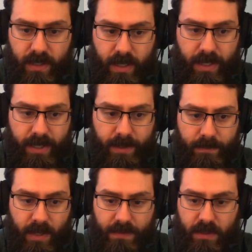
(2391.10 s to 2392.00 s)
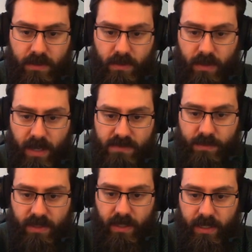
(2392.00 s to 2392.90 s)
And then you'll have
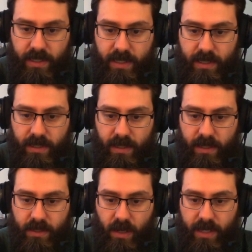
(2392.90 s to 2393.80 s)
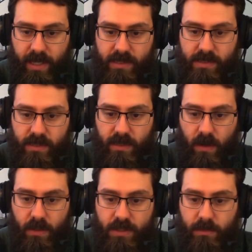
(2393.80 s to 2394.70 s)
something like not canceling
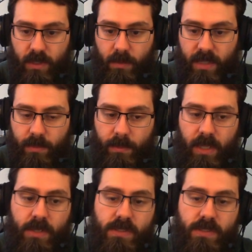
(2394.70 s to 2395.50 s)
auction below minimum.